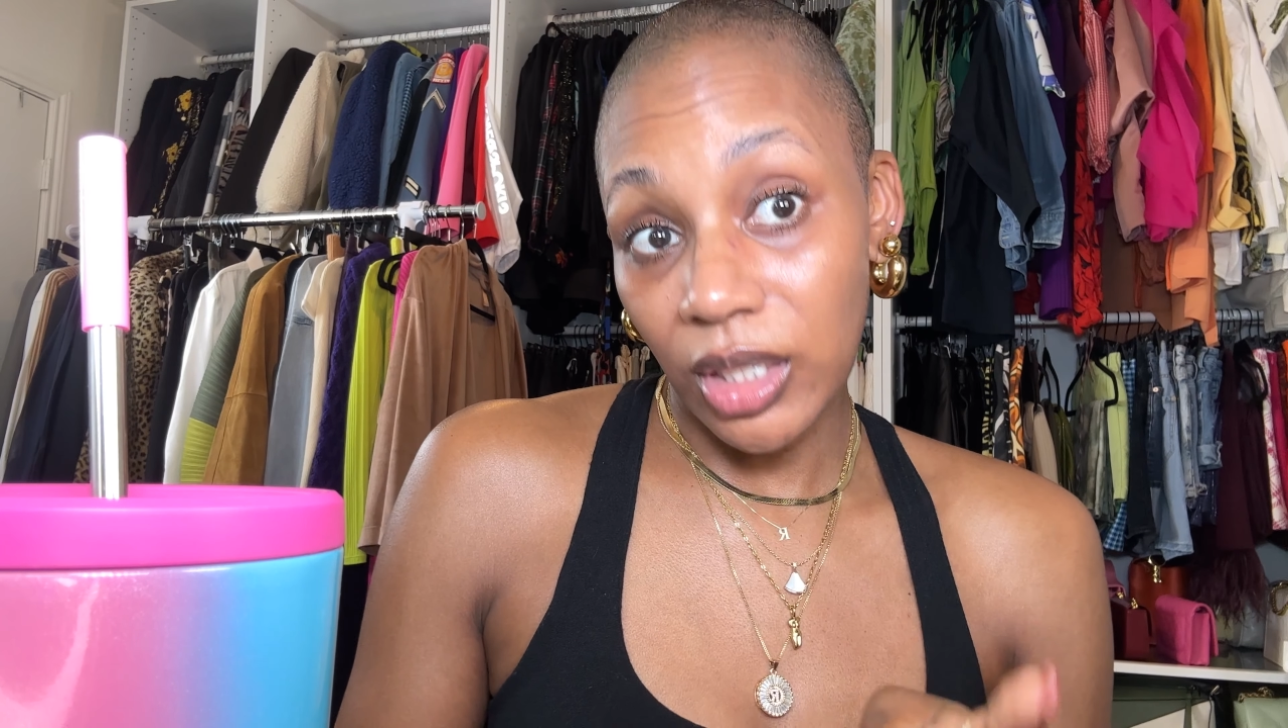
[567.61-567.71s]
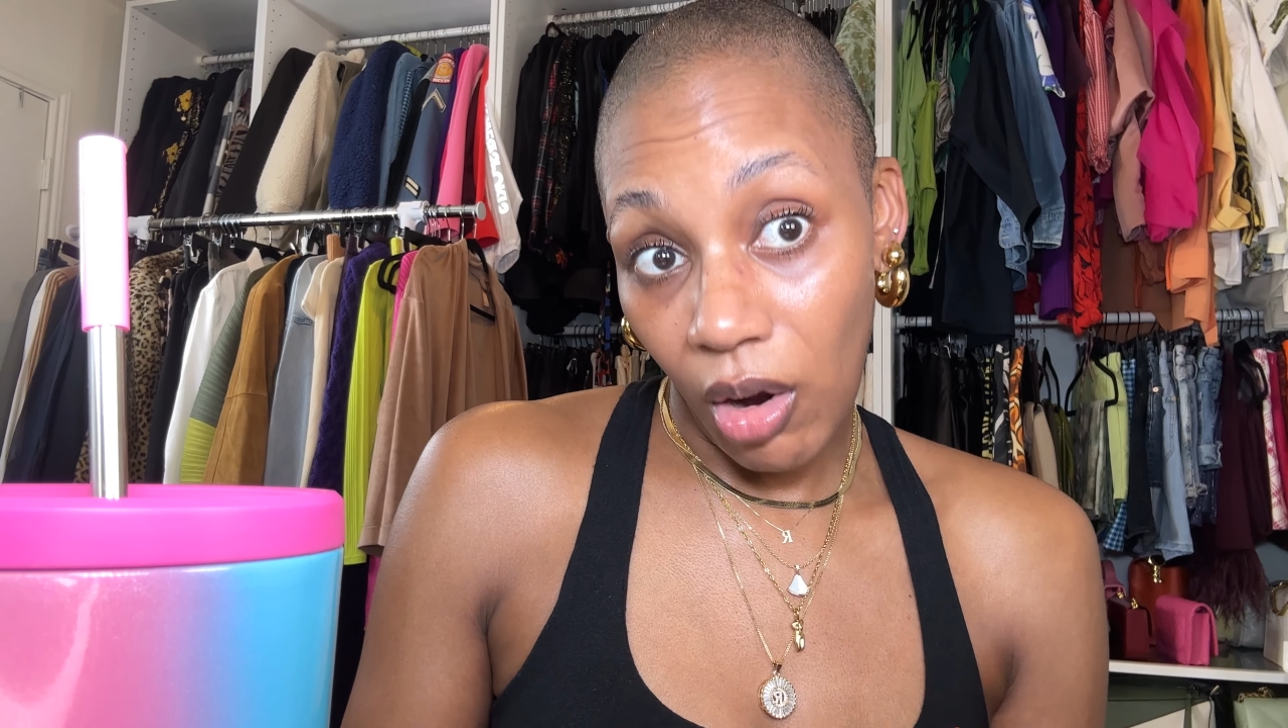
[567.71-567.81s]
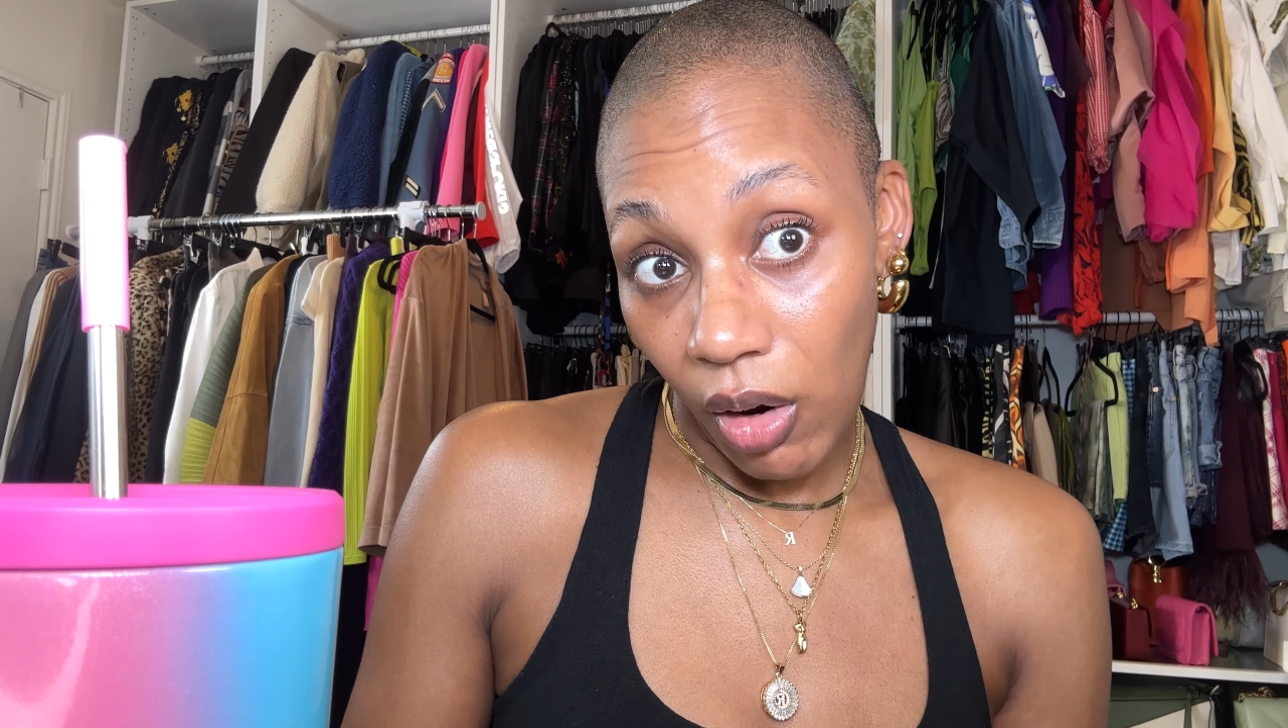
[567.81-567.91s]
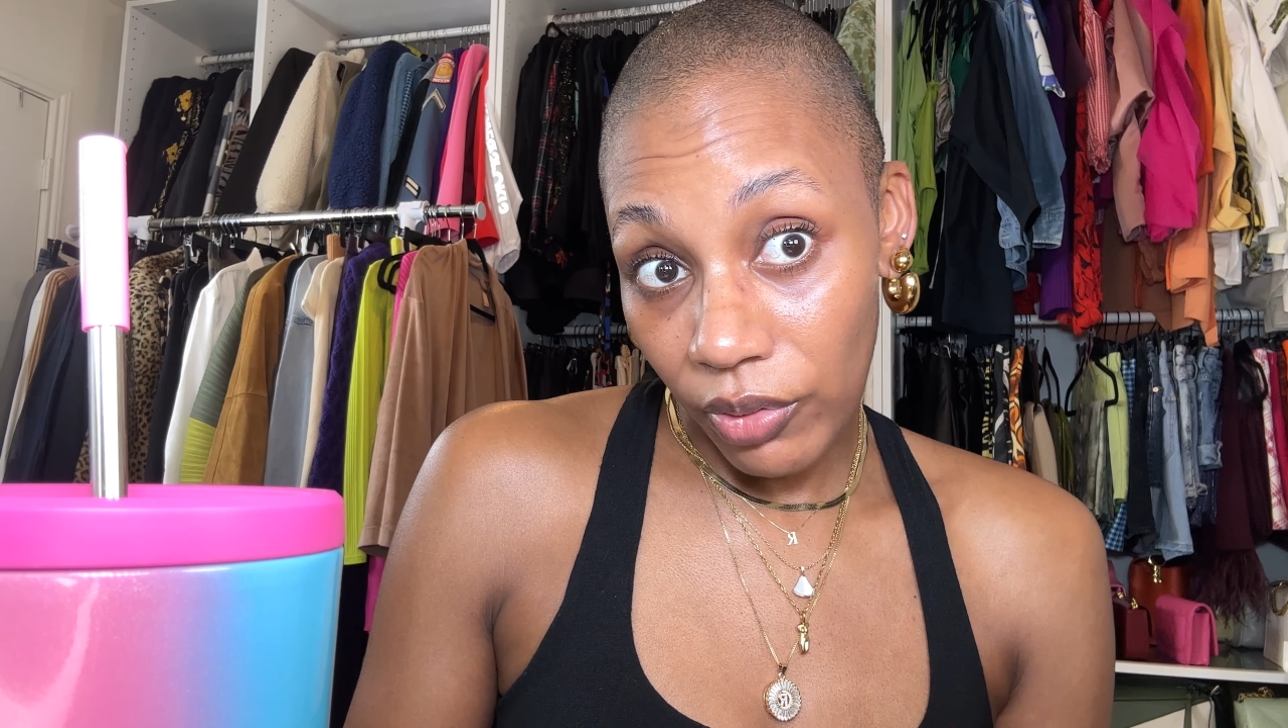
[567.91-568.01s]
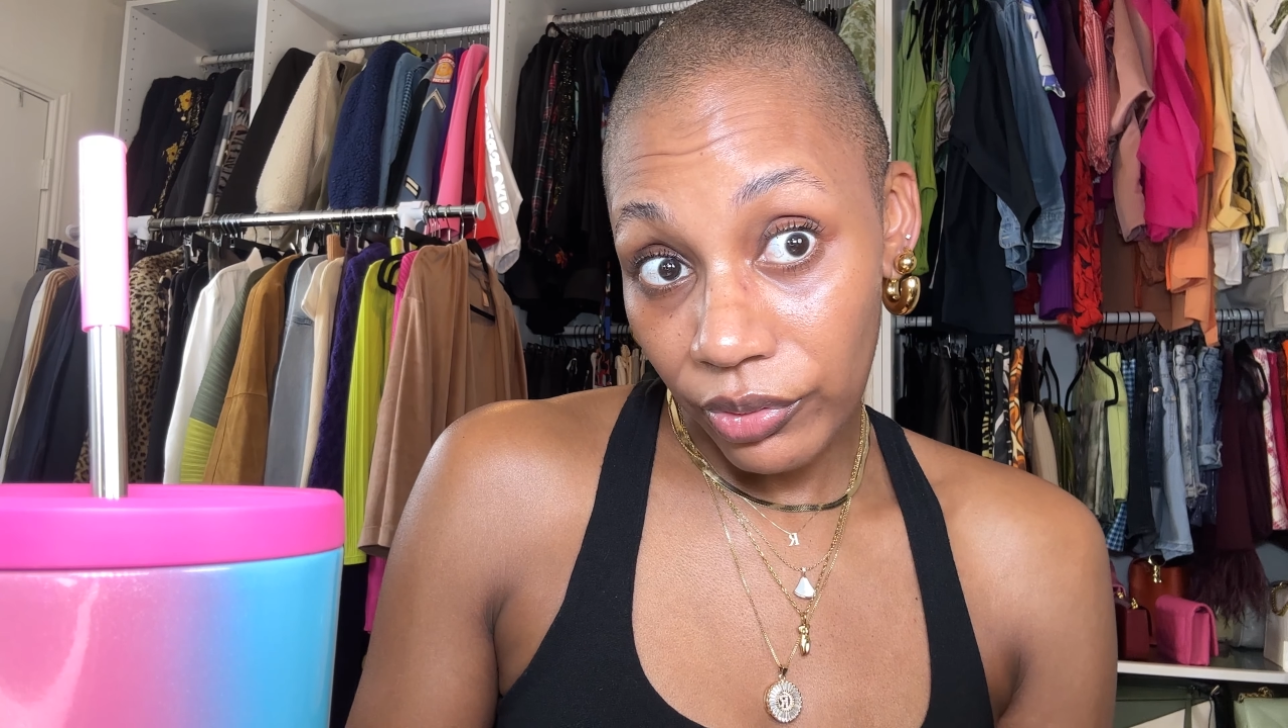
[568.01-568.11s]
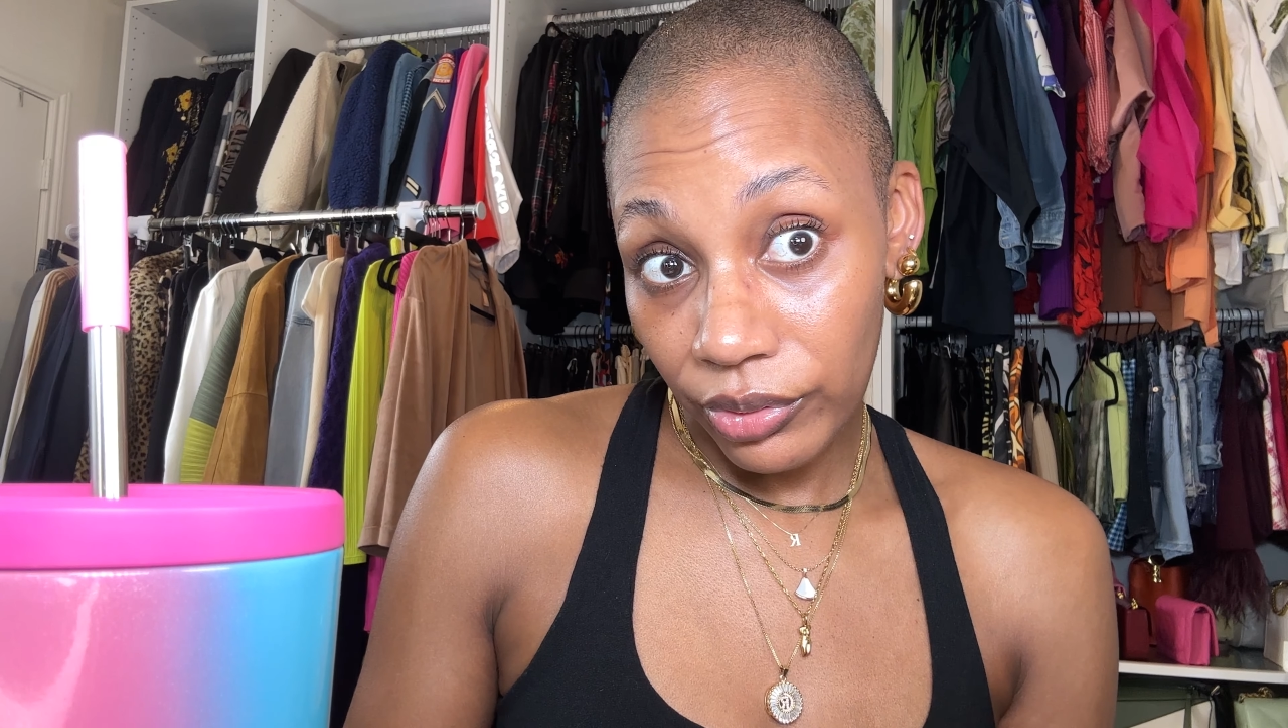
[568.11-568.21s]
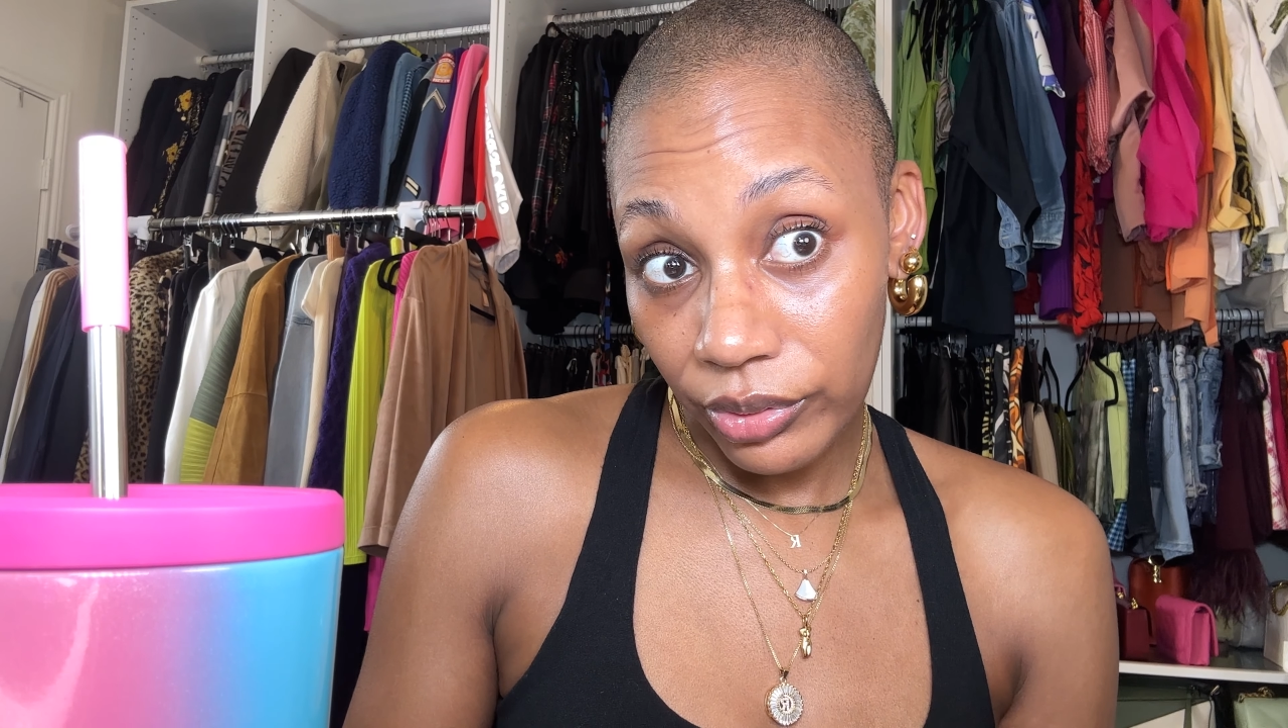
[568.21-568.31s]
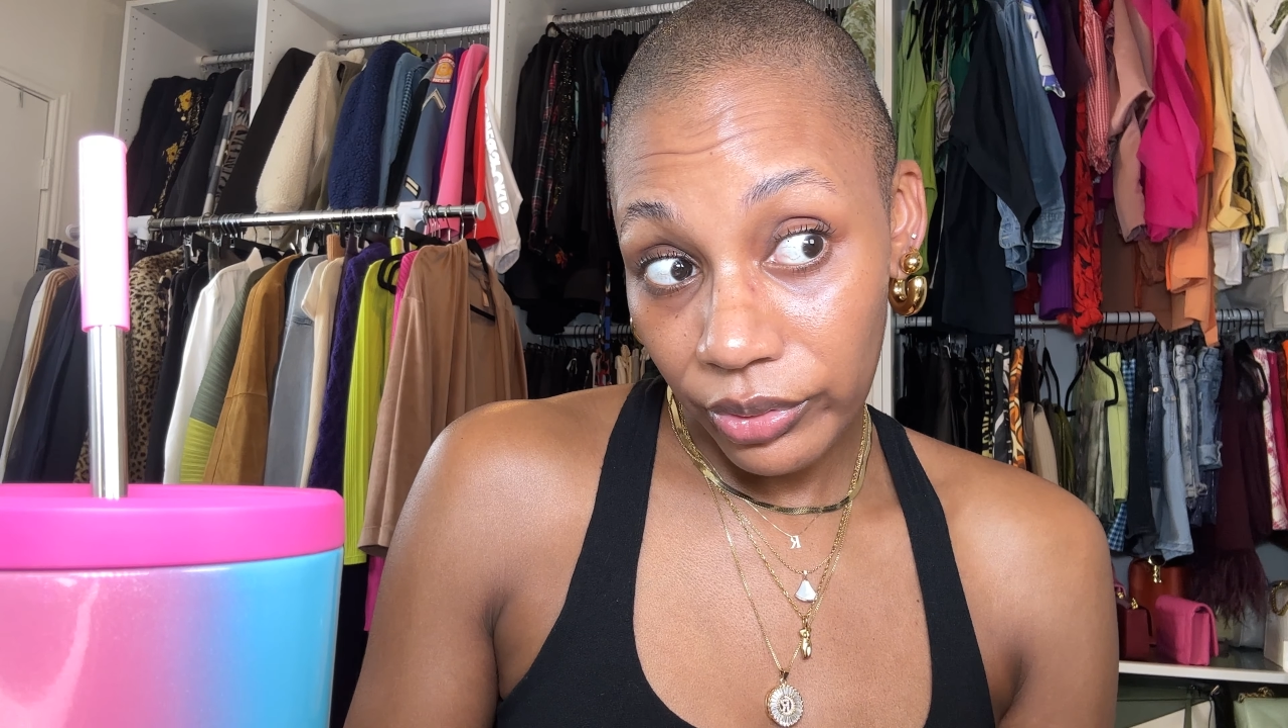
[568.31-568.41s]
off.